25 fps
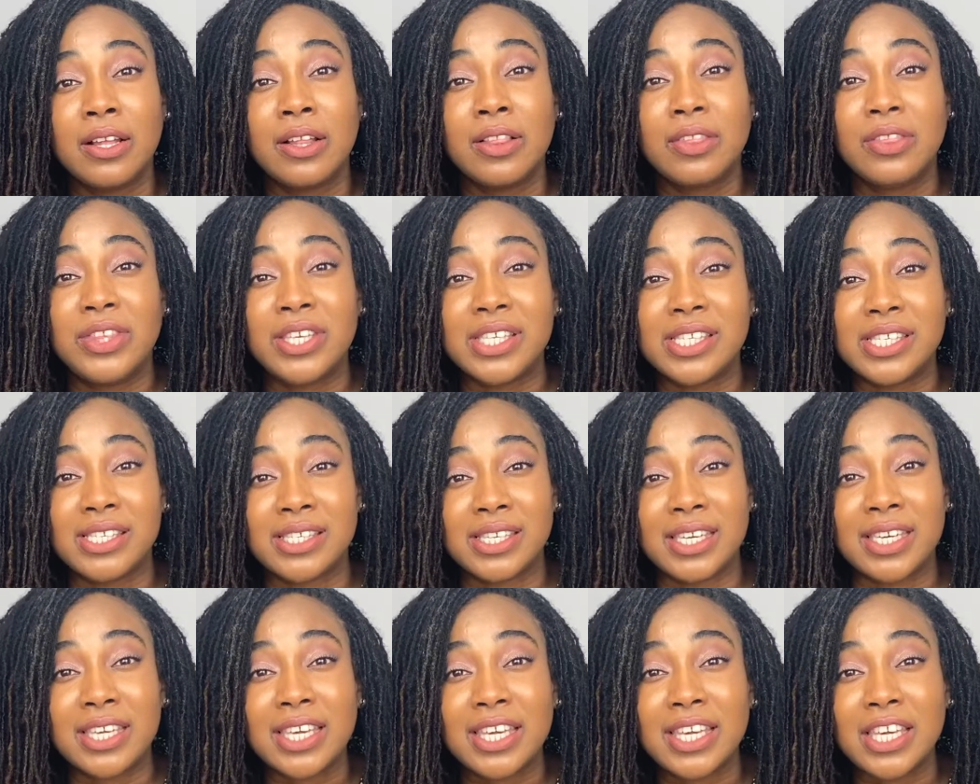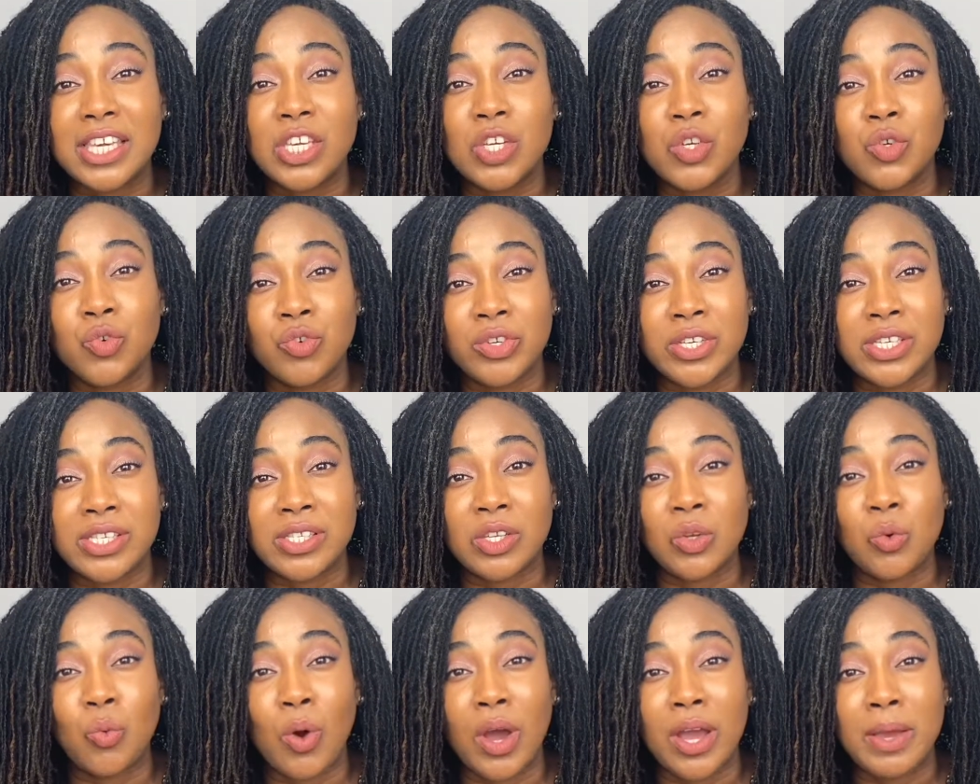This is a key
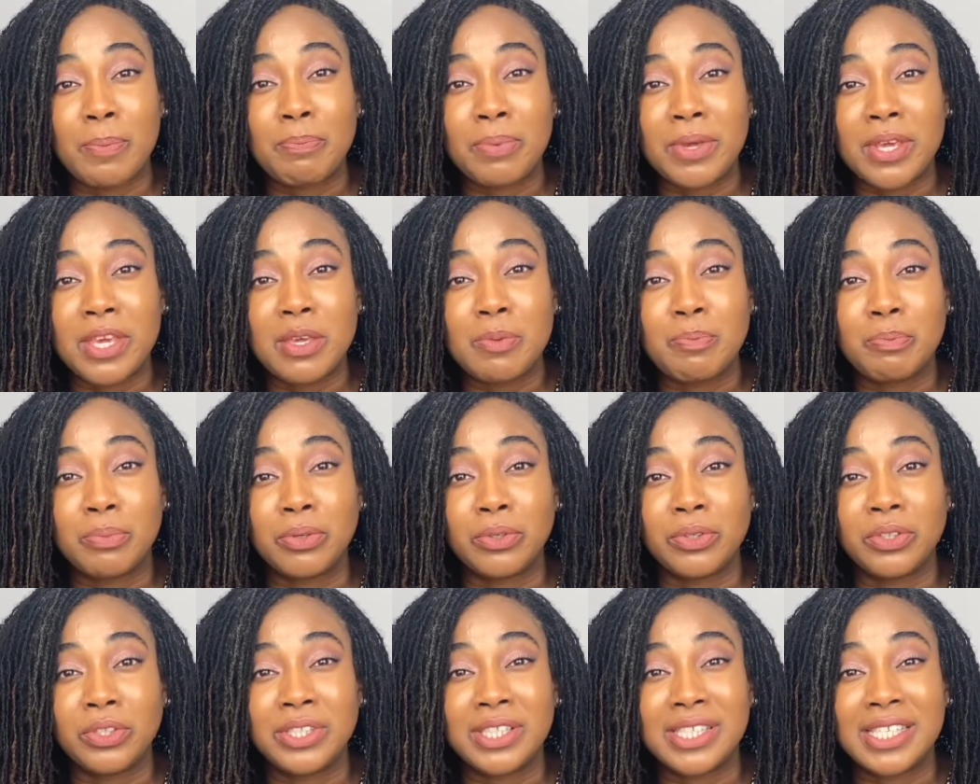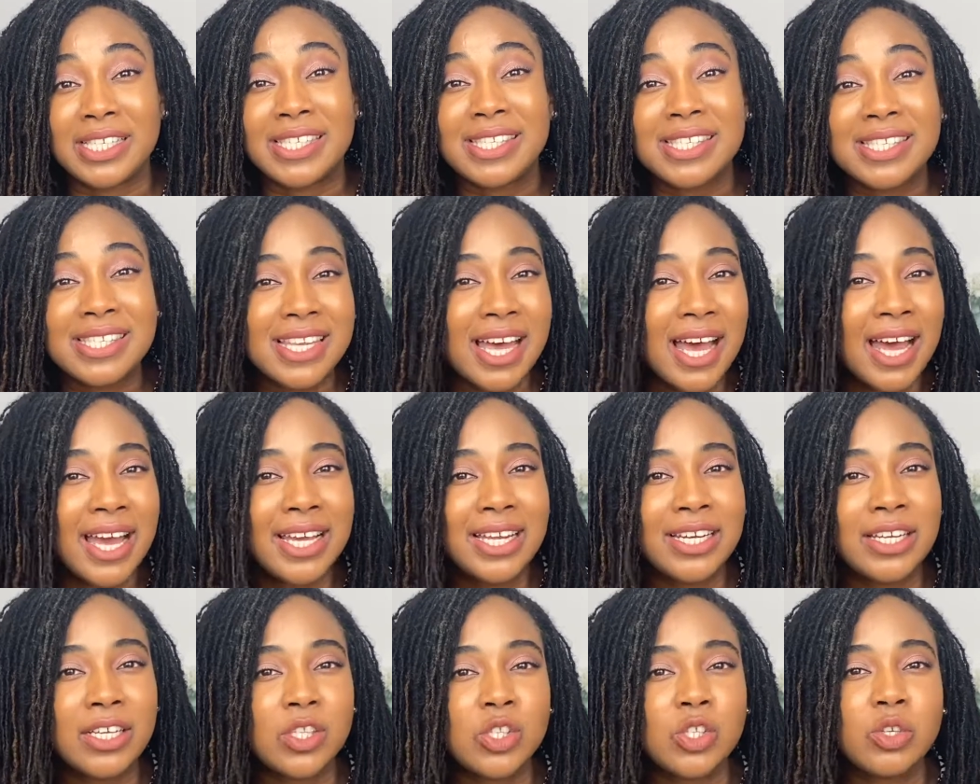reason why people
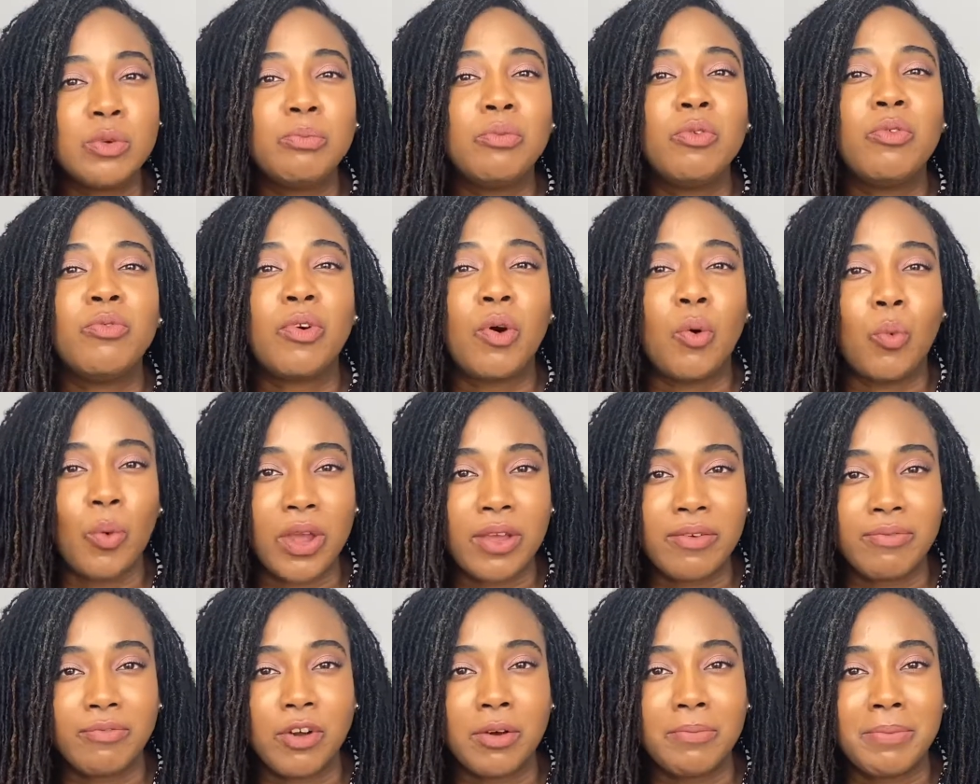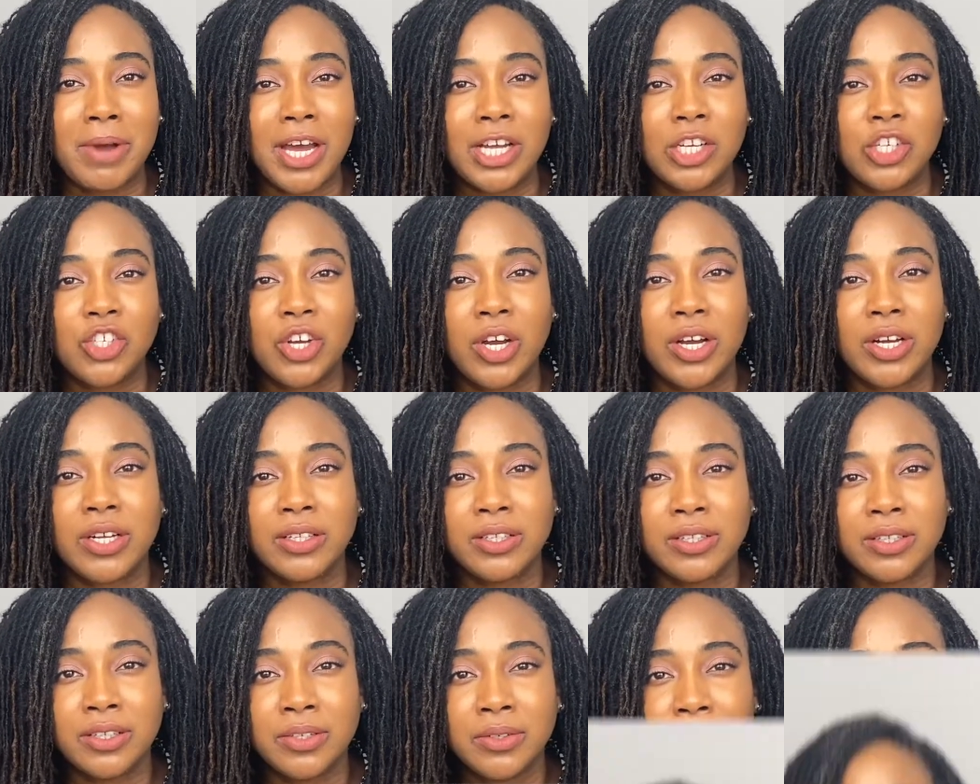decide to move away from Agile.